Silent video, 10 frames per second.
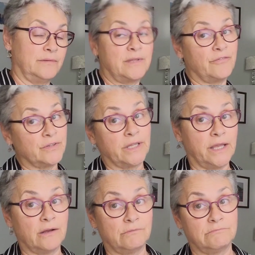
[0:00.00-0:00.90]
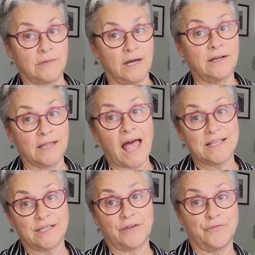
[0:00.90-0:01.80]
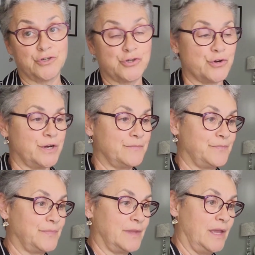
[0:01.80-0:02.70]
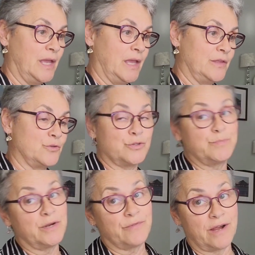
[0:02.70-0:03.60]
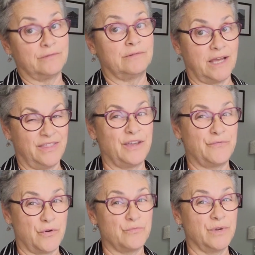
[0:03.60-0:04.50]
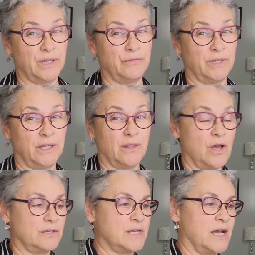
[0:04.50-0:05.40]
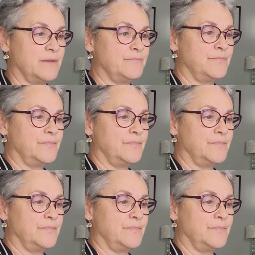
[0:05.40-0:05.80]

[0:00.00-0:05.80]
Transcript: Definitely a classic for sure. Those have been around, I think, for a really, really long time.